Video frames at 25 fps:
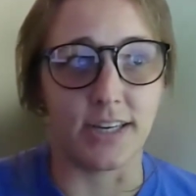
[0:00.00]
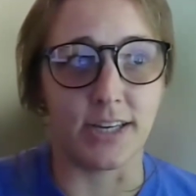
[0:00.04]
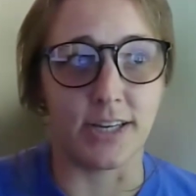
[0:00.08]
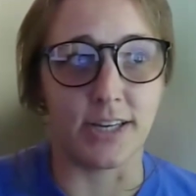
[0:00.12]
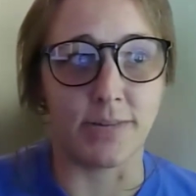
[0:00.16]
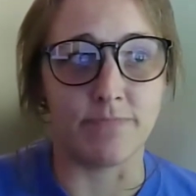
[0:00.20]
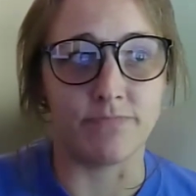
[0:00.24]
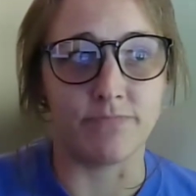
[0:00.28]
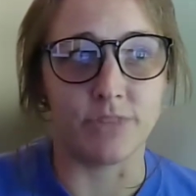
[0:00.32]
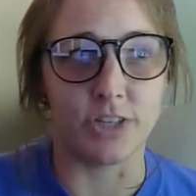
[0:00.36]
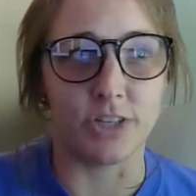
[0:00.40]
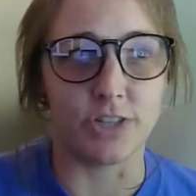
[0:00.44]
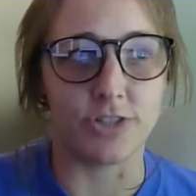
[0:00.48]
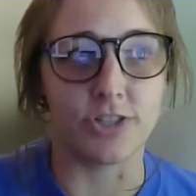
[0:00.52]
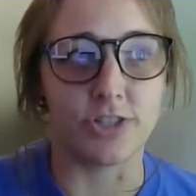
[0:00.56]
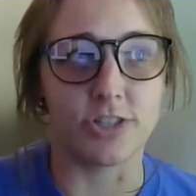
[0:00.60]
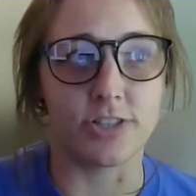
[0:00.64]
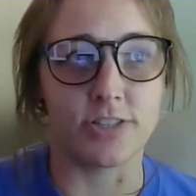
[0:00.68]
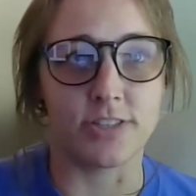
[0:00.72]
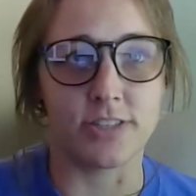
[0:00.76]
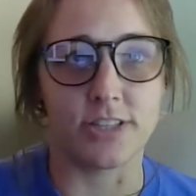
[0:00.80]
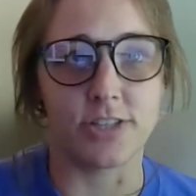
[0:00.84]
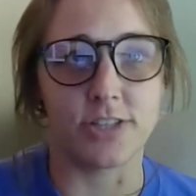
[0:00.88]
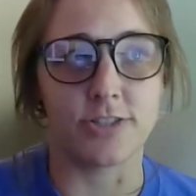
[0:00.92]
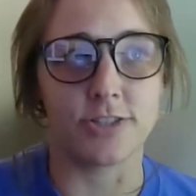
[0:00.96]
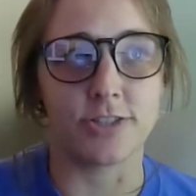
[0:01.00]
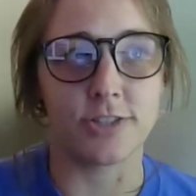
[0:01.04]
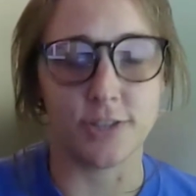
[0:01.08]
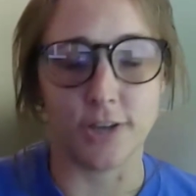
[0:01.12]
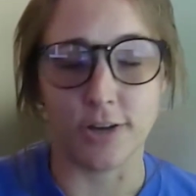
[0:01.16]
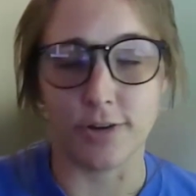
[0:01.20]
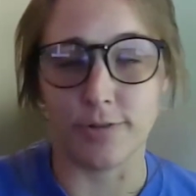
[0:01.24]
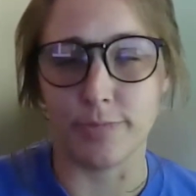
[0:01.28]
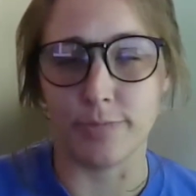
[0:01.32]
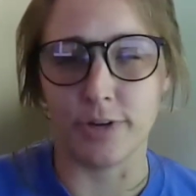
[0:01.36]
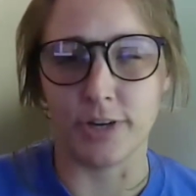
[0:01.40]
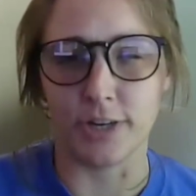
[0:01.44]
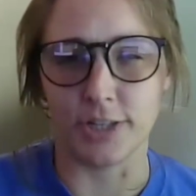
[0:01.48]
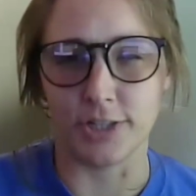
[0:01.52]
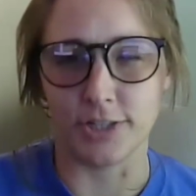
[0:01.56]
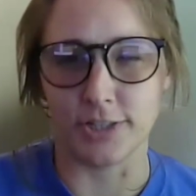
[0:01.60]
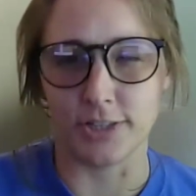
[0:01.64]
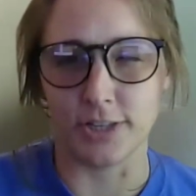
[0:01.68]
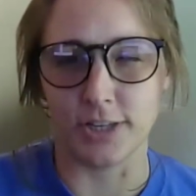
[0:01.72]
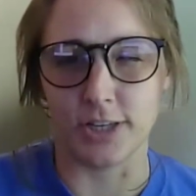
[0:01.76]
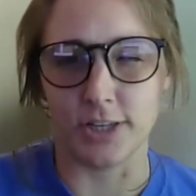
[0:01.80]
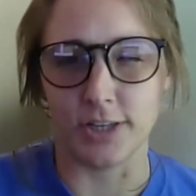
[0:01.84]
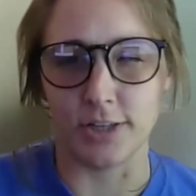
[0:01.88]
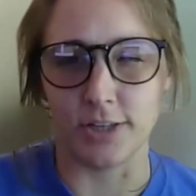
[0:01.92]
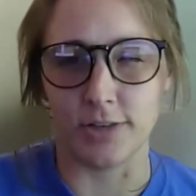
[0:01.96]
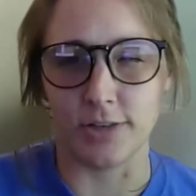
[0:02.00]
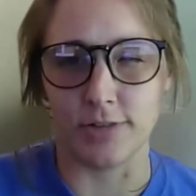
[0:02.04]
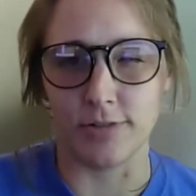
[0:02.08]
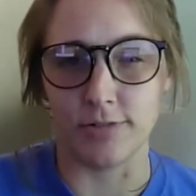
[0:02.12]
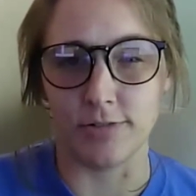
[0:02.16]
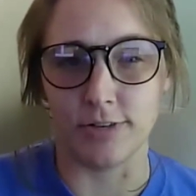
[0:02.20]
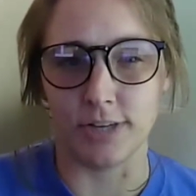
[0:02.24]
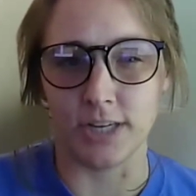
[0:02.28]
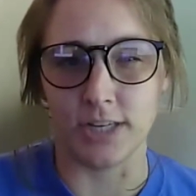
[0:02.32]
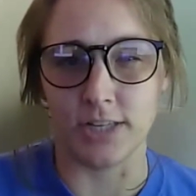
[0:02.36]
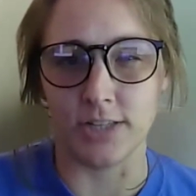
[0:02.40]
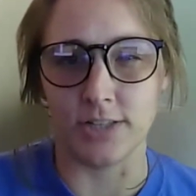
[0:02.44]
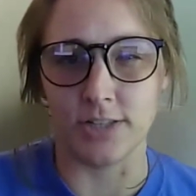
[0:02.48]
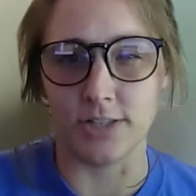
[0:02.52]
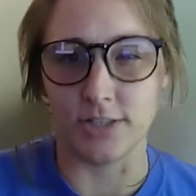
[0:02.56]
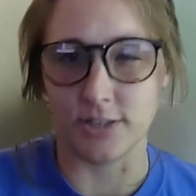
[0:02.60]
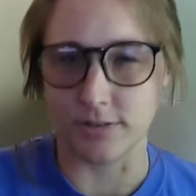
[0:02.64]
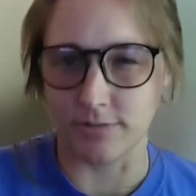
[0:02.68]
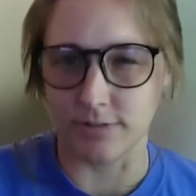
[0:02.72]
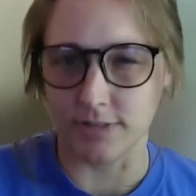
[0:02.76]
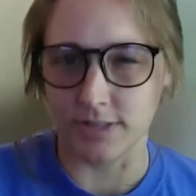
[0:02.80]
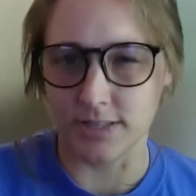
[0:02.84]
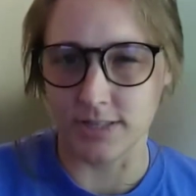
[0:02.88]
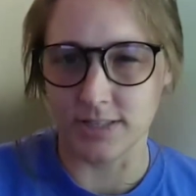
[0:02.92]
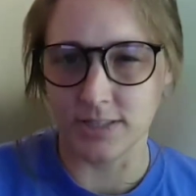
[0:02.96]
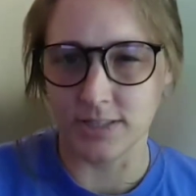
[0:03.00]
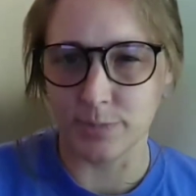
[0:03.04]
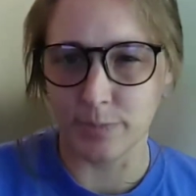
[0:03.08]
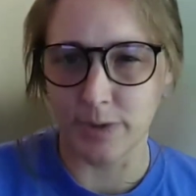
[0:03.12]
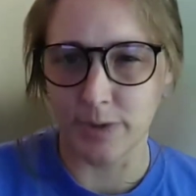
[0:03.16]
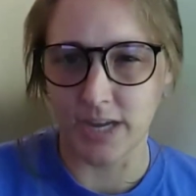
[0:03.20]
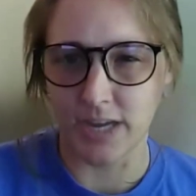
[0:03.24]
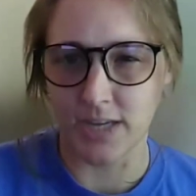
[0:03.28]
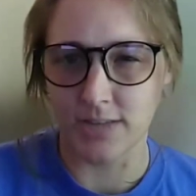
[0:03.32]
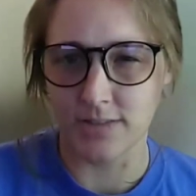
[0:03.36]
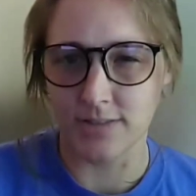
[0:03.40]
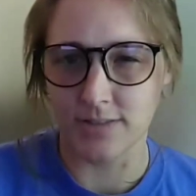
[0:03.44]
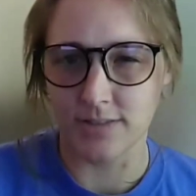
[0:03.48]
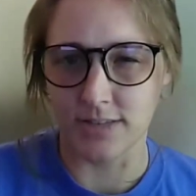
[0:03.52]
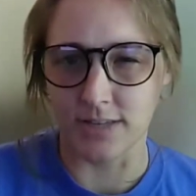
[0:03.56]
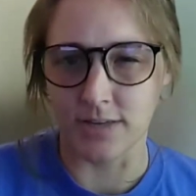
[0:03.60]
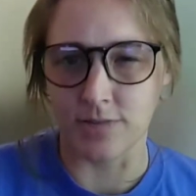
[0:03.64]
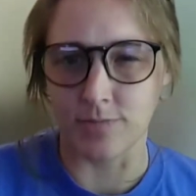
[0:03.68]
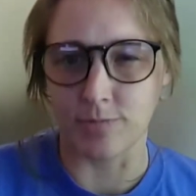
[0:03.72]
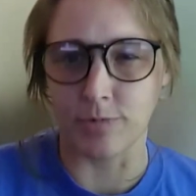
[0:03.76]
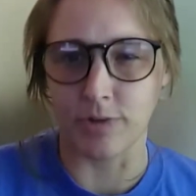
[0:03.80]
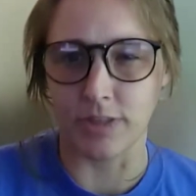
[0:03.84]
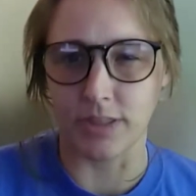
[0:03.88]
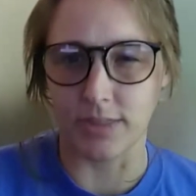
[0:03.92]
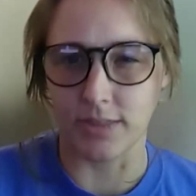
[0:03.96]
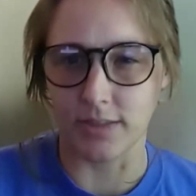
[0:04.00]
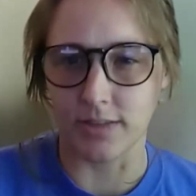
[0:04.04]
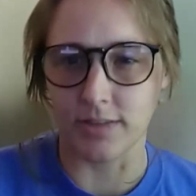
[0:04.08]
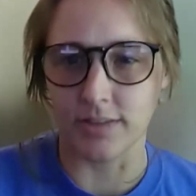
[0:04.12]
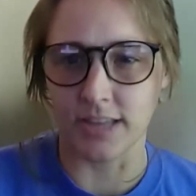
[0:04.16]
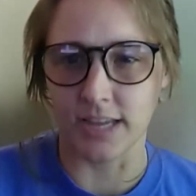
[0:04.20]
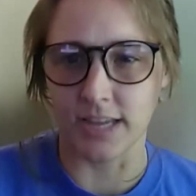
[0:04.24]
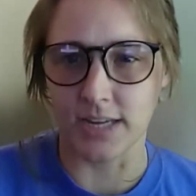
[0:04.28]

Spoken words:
There's so much that you can do in this space and